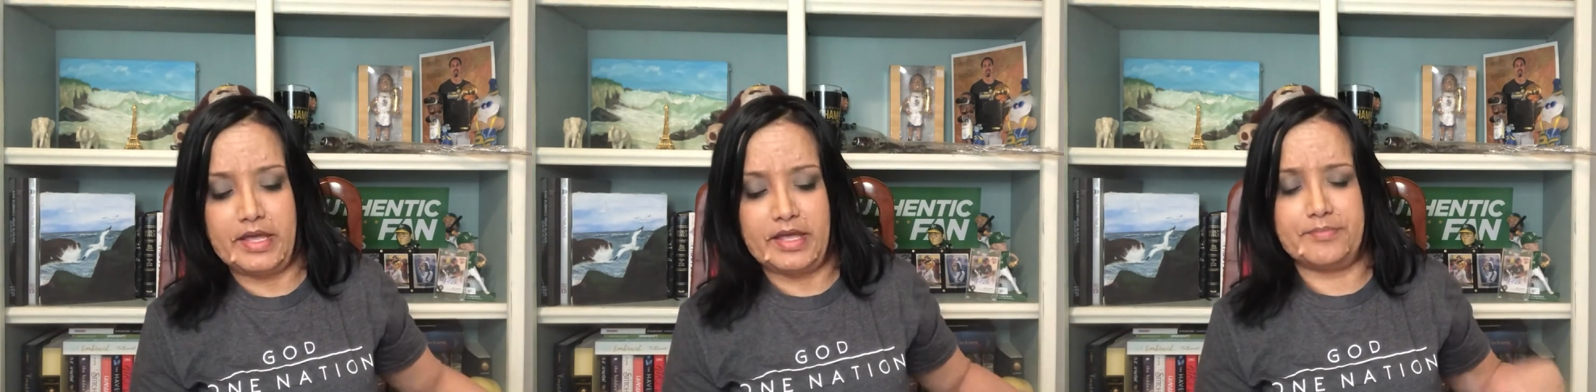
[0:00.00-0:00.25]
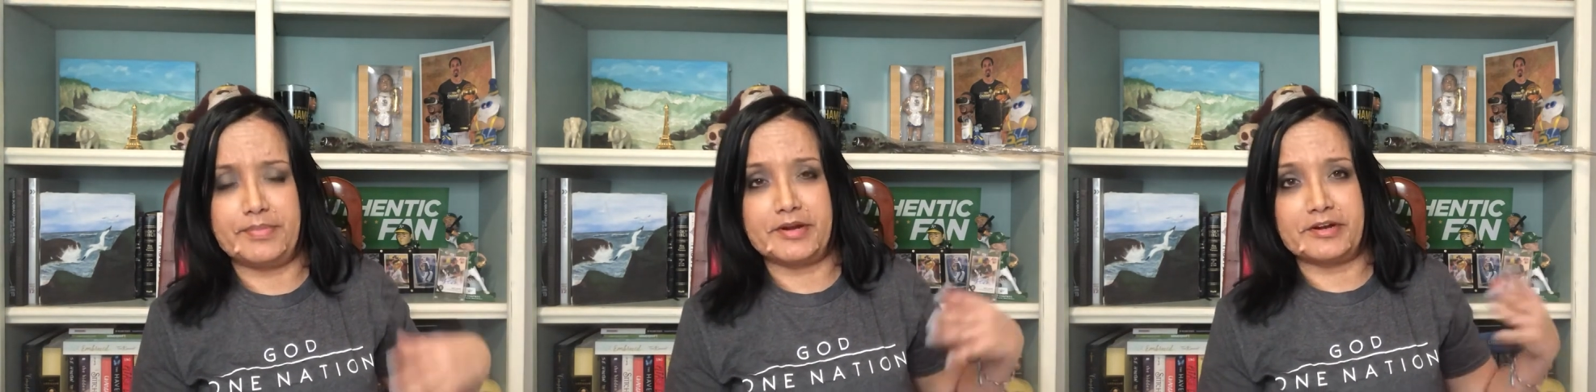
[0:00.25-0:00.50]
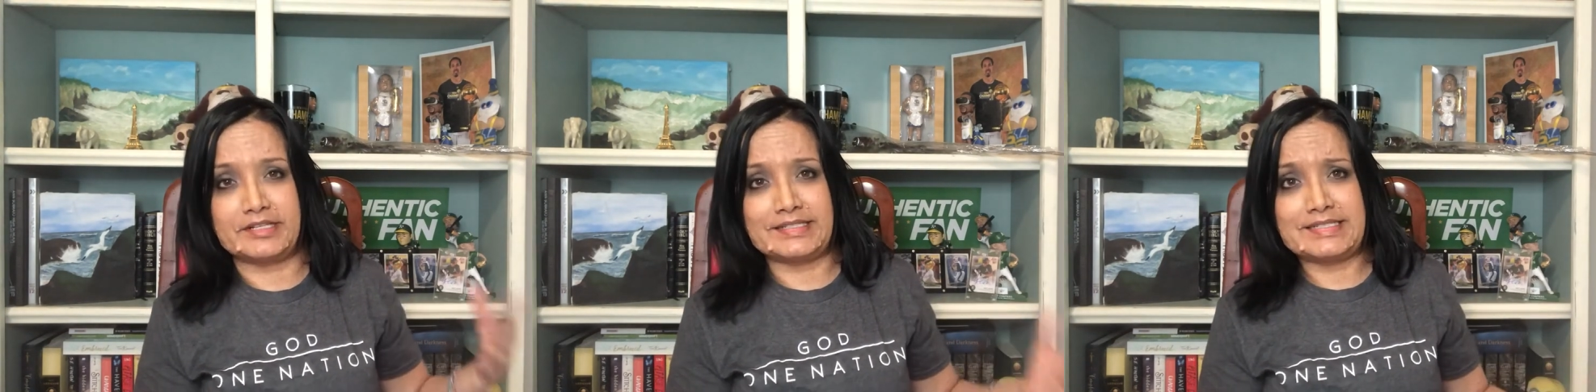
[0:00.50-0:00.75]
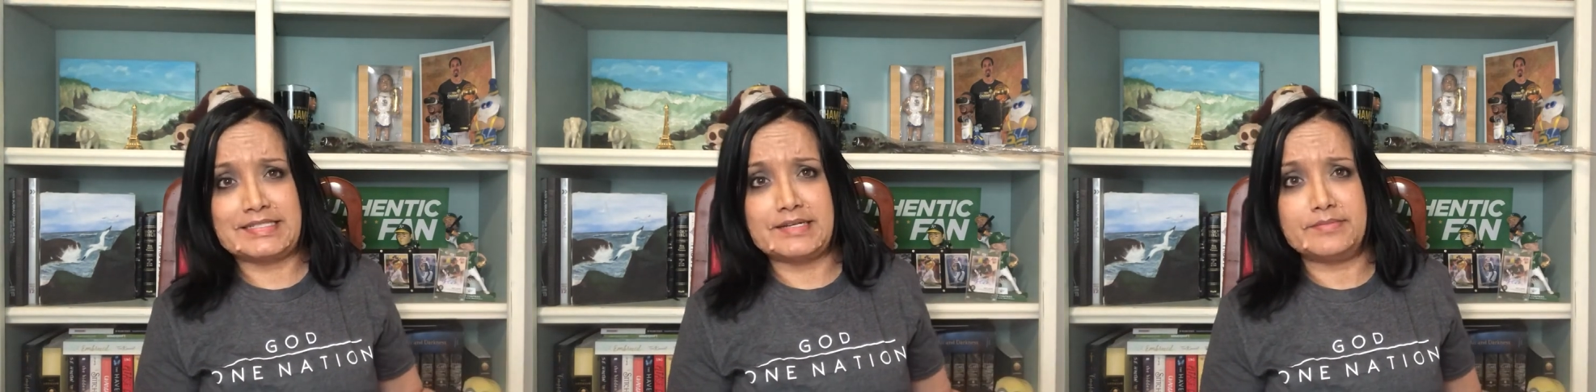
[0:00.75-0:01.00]

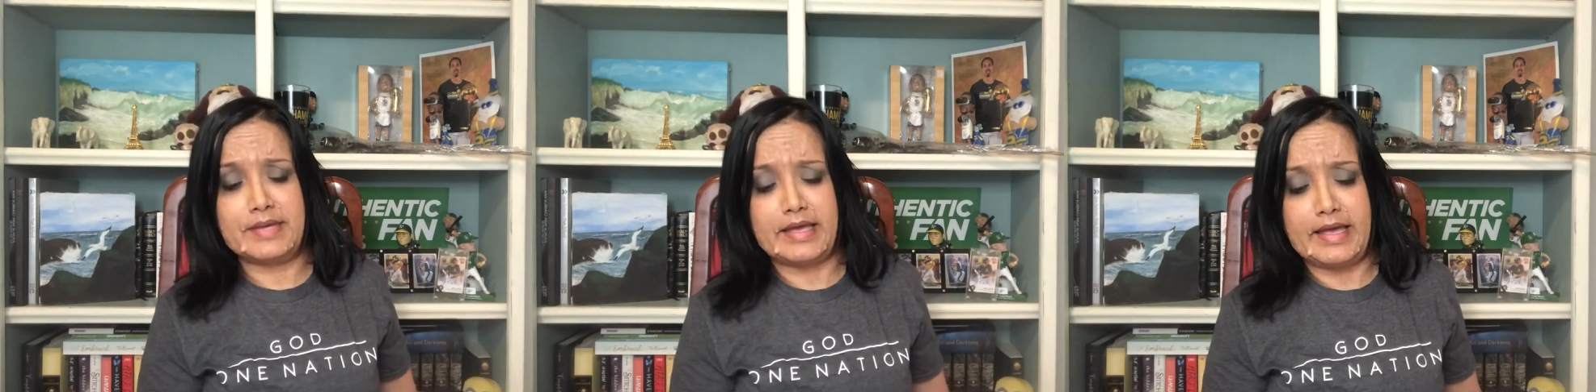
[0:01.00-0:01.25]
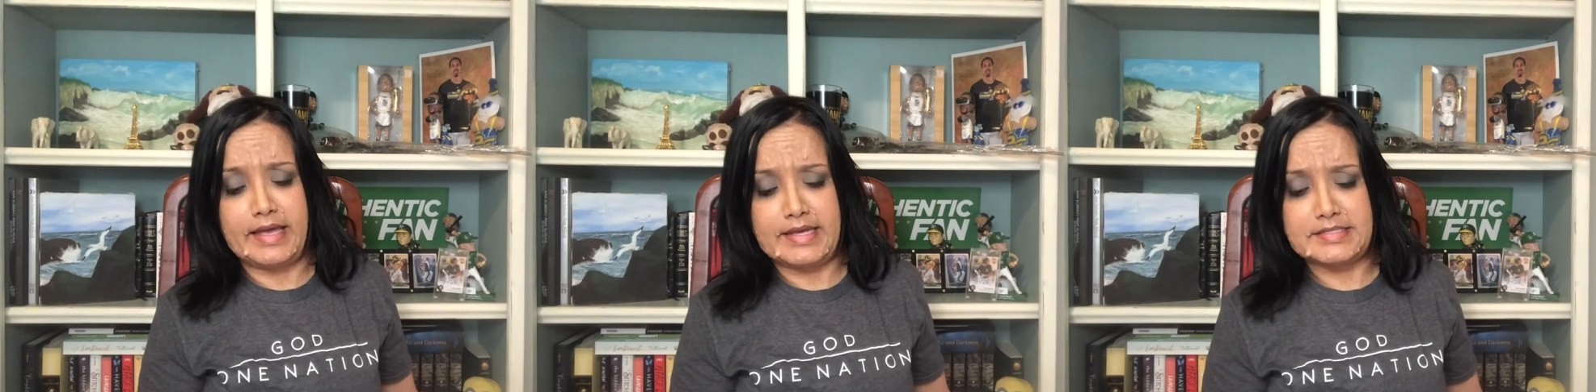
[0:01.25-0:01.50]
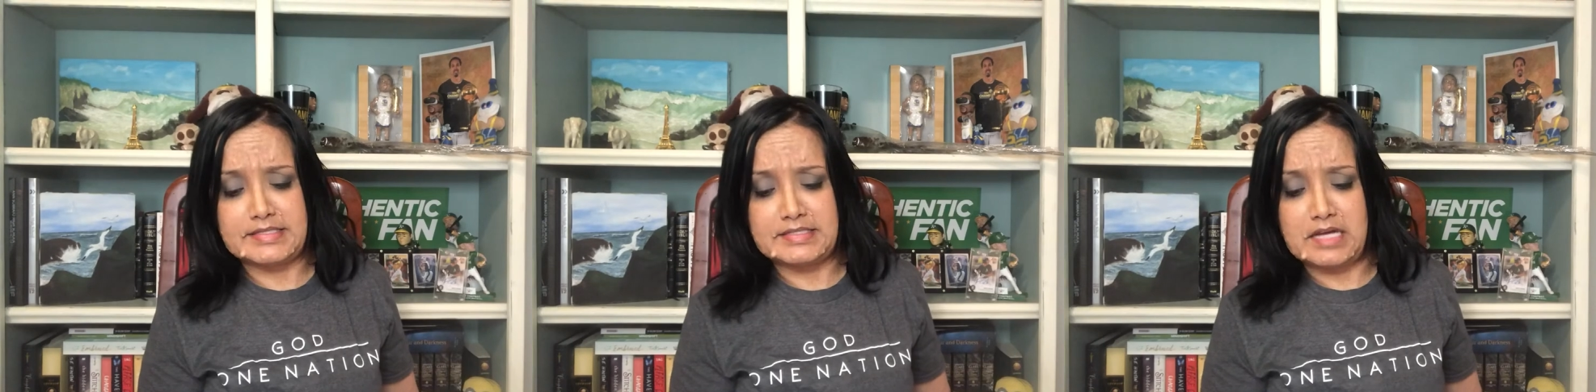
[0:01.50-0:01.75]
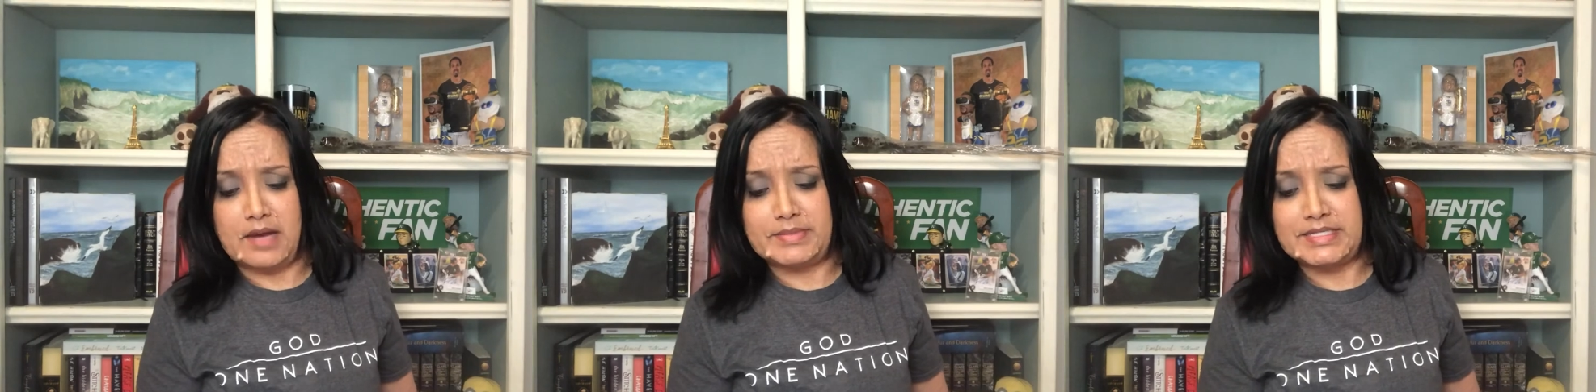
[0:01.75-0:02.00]
Imperialism is the
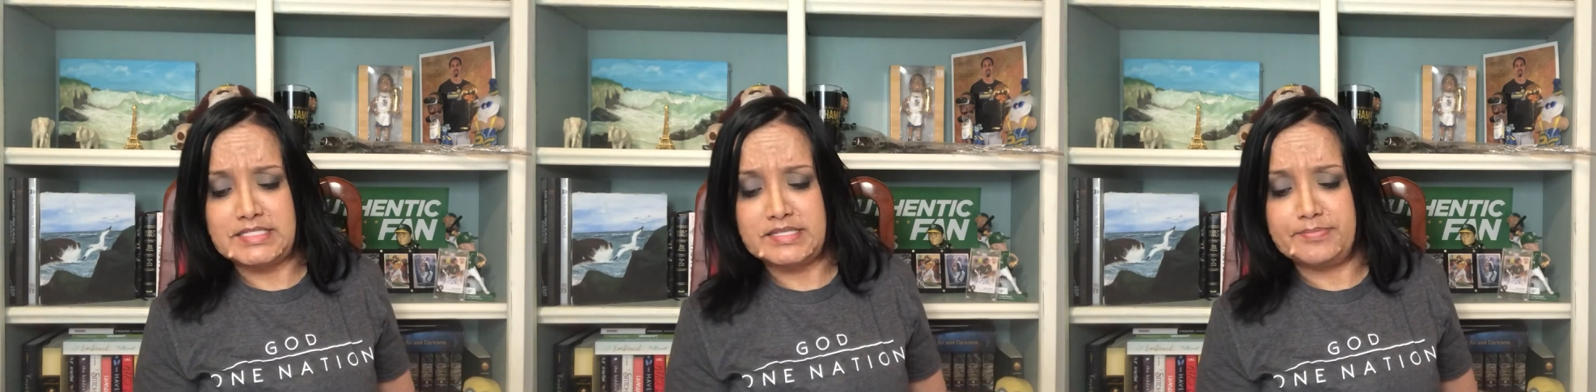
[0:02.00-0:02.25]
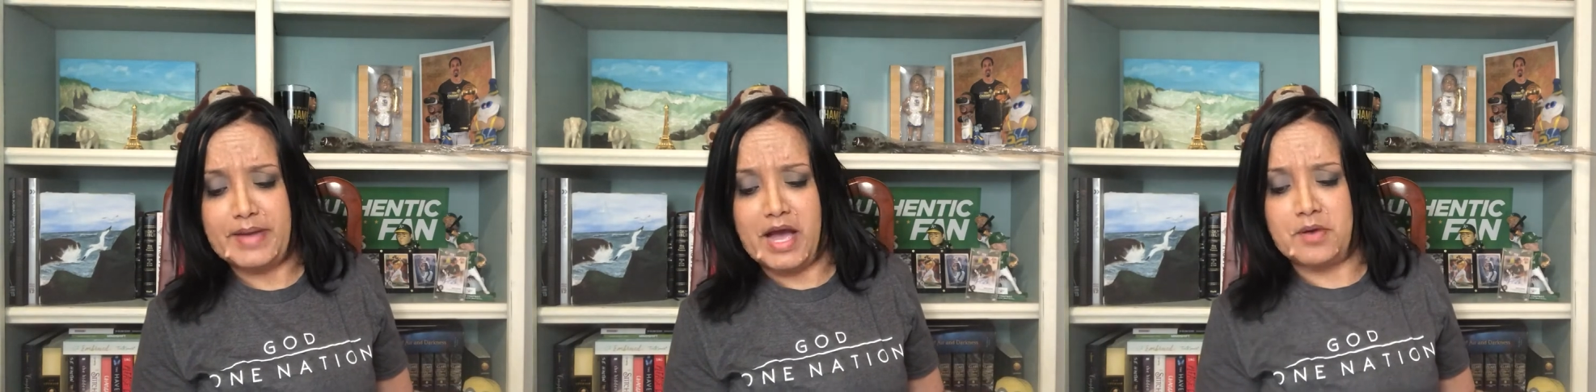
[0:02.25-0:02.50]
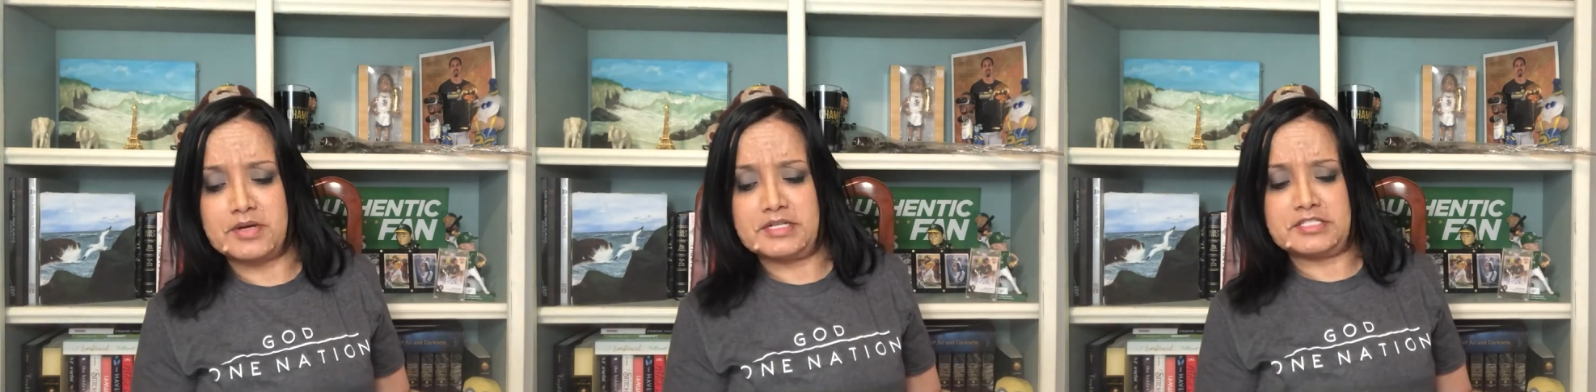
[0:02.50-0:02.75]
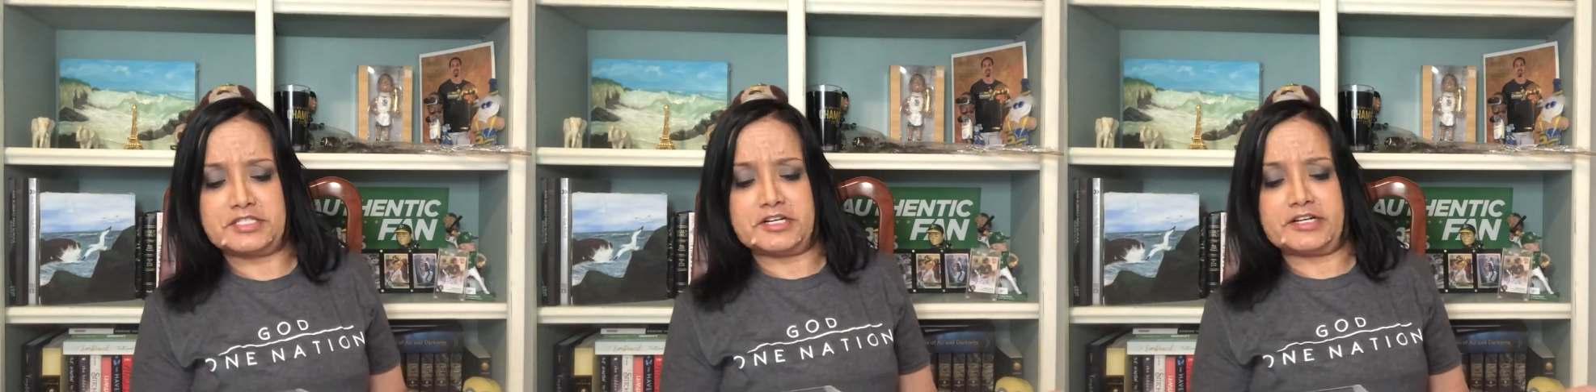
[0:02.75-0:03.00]
dominance and power
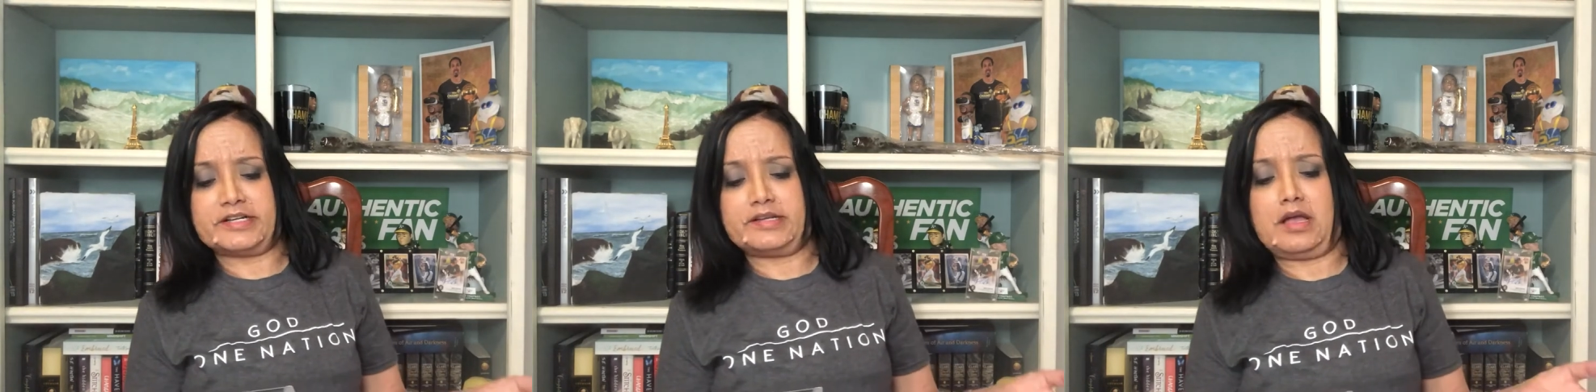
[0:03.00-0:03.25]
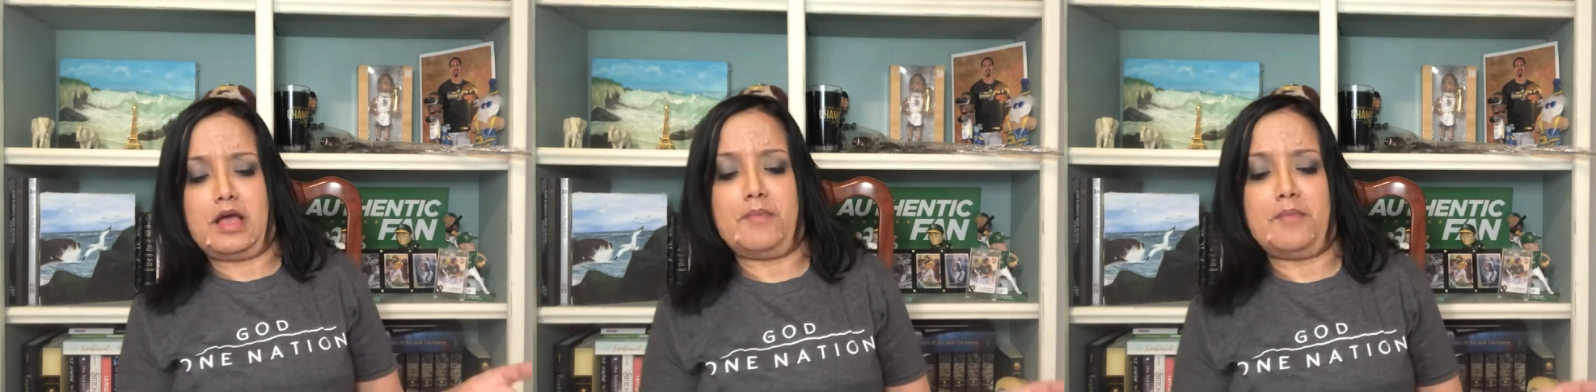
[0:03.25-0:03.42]
asserted